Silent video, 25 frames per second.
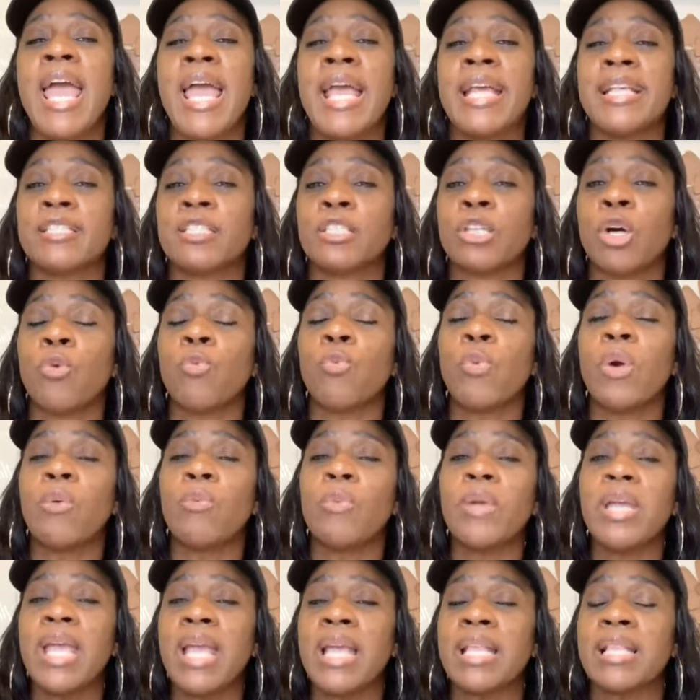And so
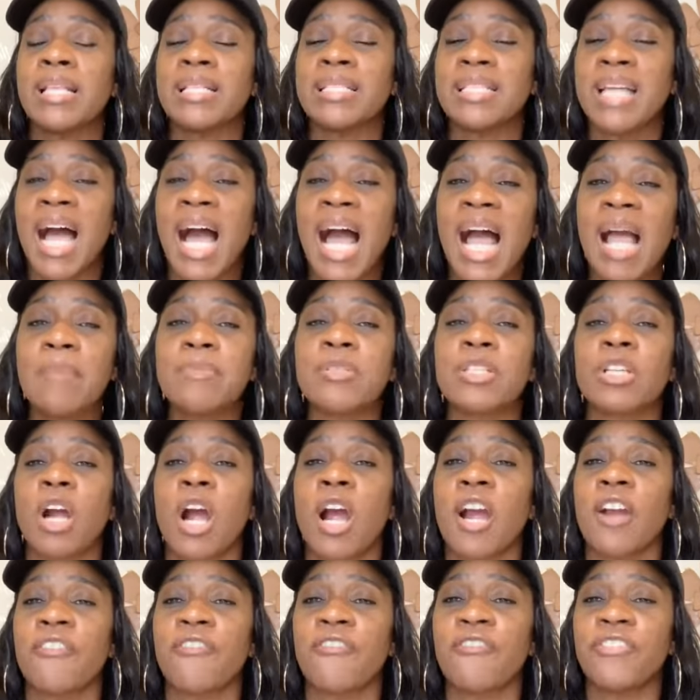when we, in the times
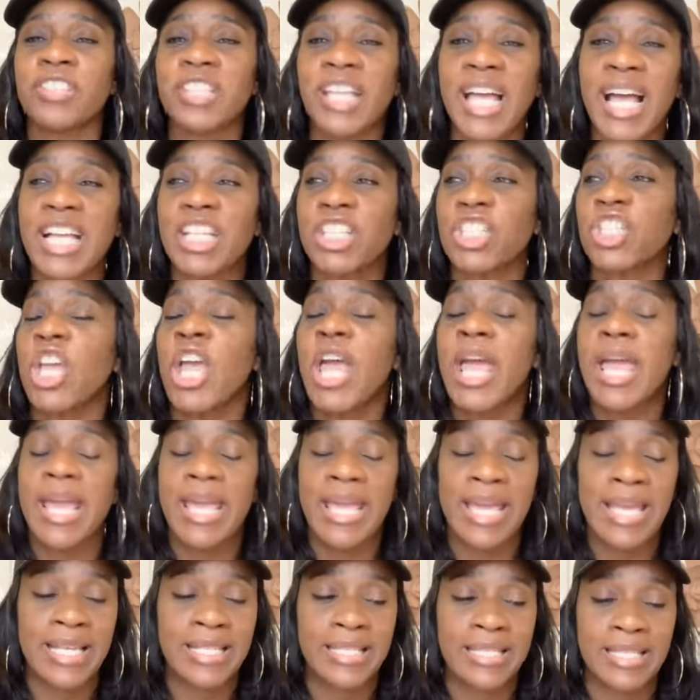that our flesh
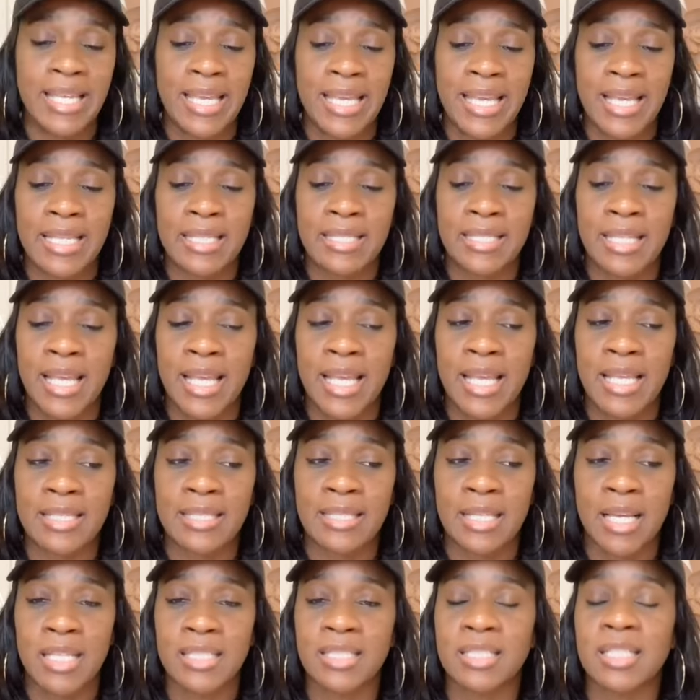
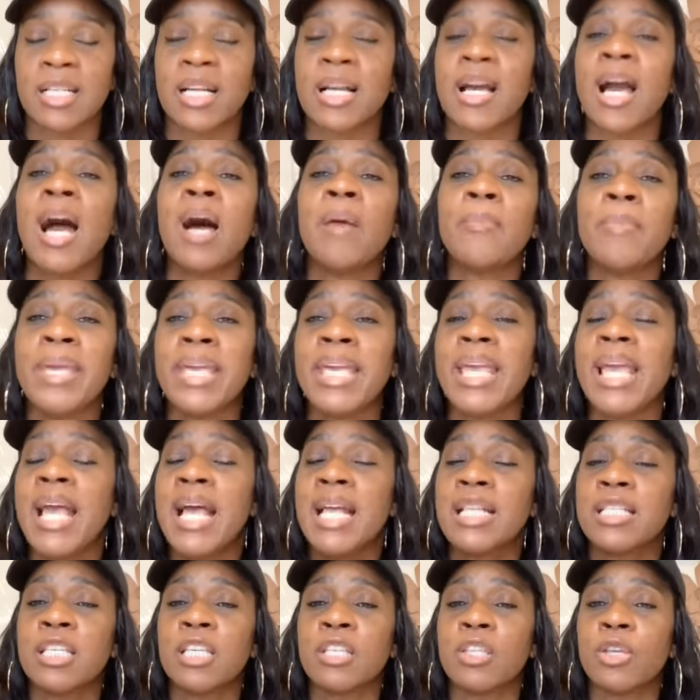is succumbing
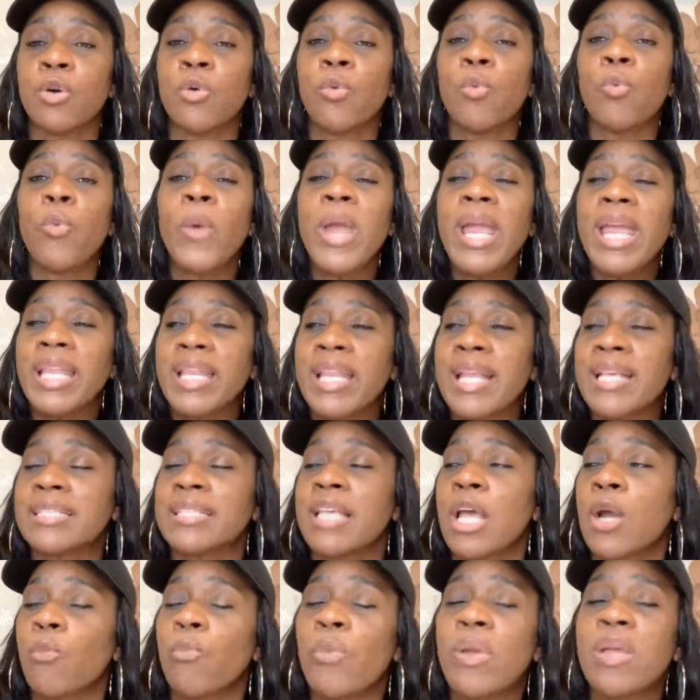to the weakness,
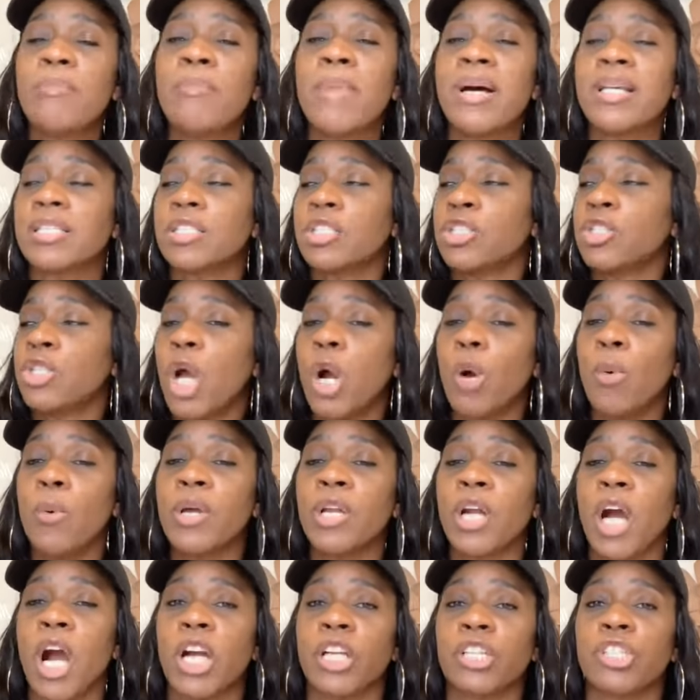we must know
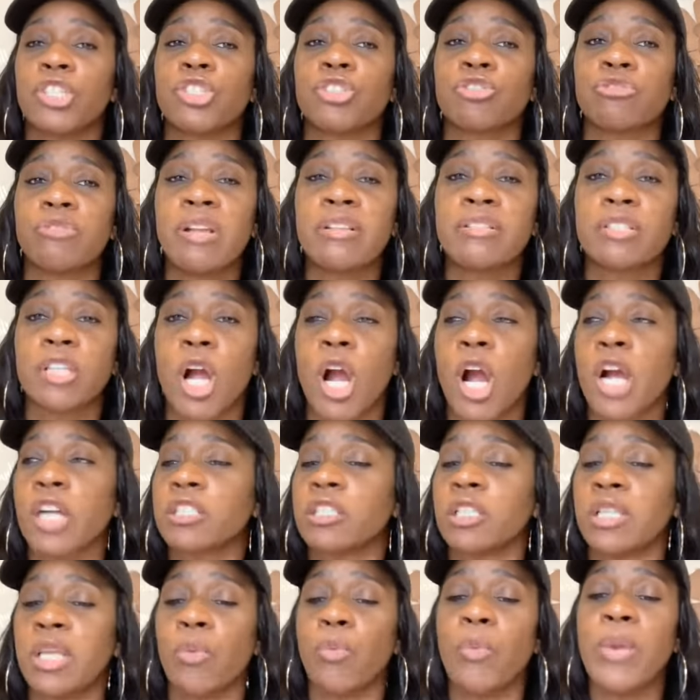what our strengths
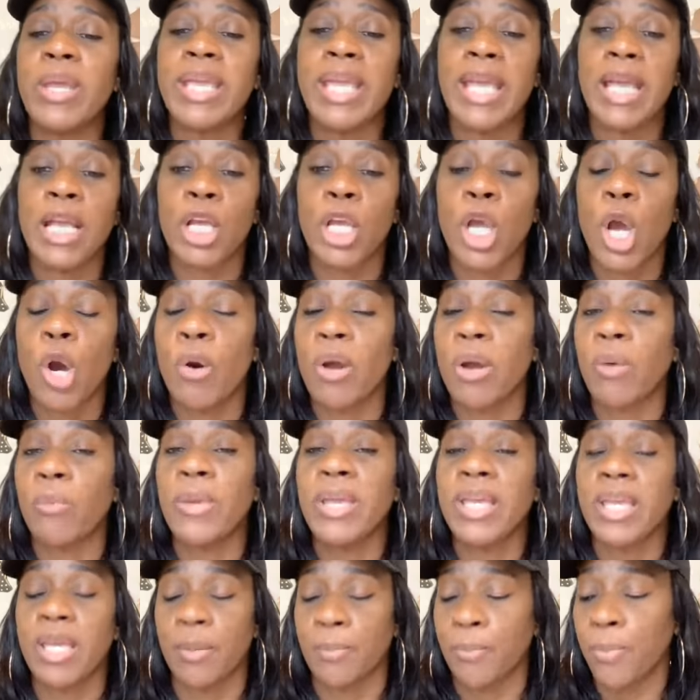are so that we can go and
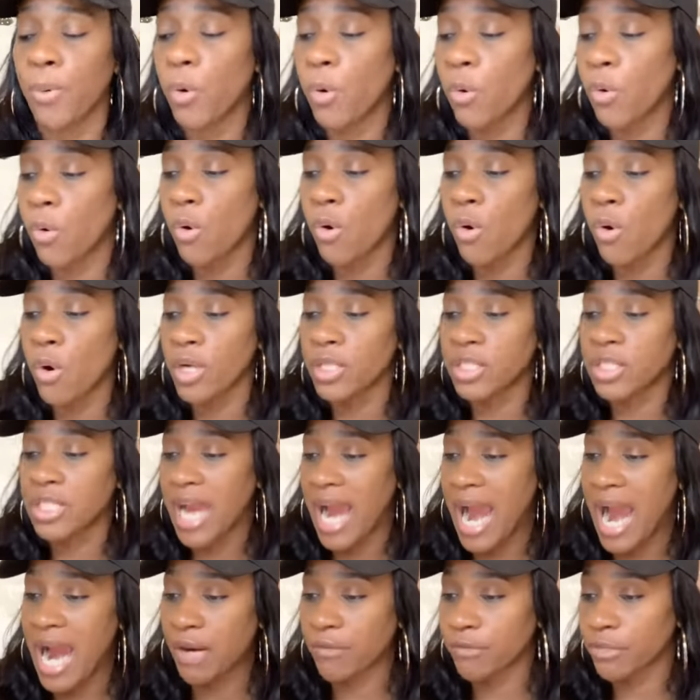we can pull onto
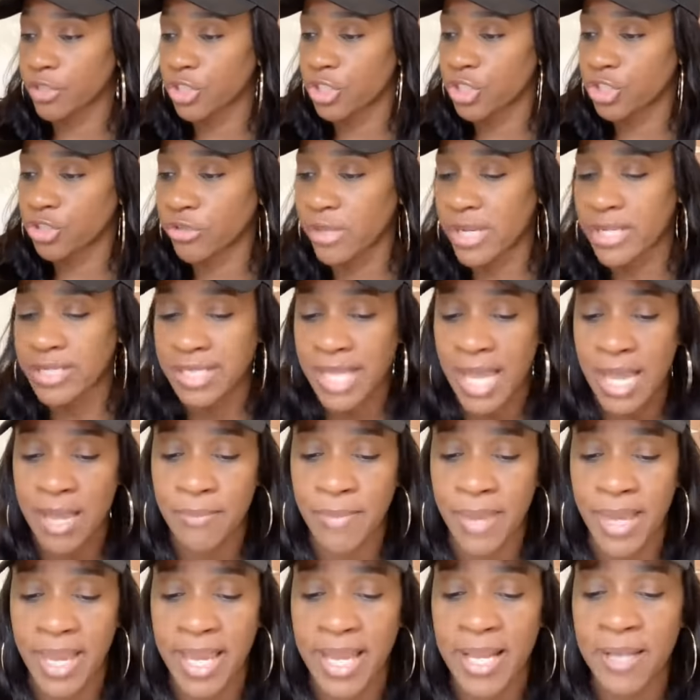our strengths.
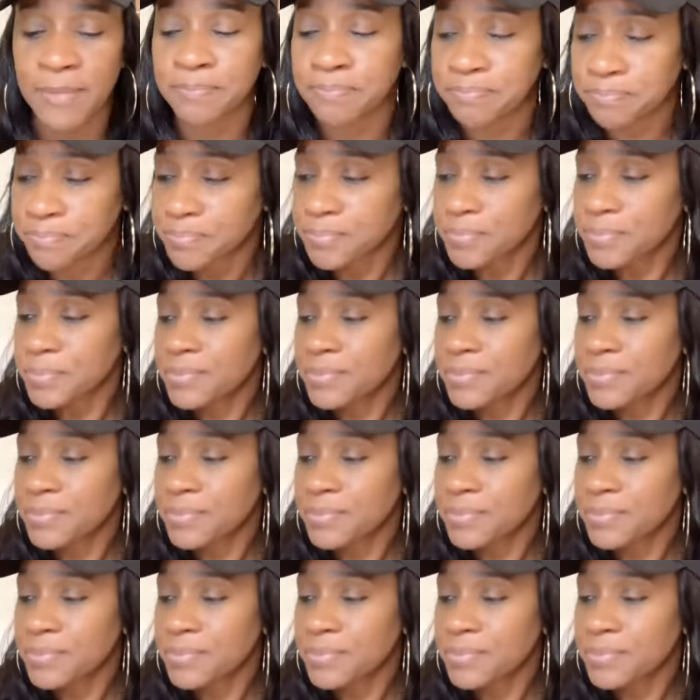Amen.